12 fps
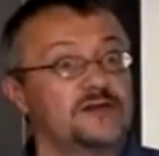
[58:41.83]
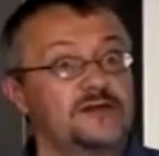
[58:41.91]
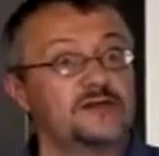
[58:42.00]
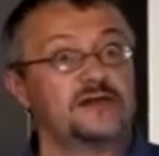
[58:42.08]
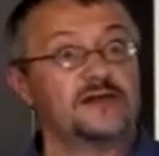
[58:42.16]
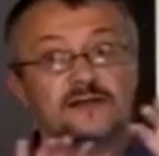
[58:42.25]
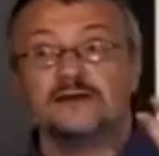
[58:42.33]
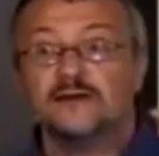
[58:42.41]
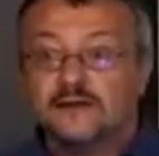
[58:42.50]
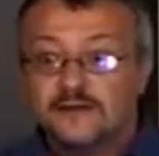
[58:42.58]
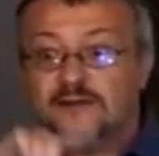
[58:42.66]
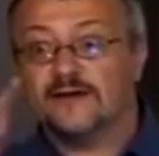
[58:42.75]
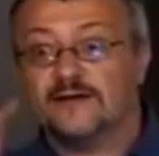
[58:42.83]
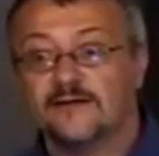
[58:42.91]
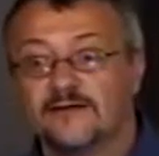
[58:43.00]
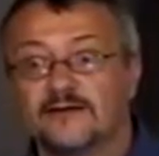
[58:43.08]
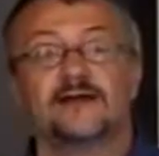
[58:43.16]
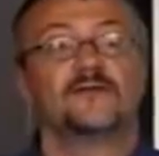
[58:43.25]
and then, you know,
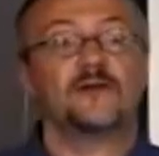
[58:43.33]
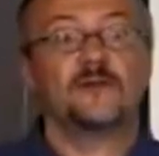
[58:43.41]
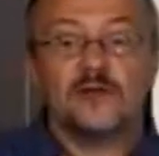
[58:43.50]
kind of the middle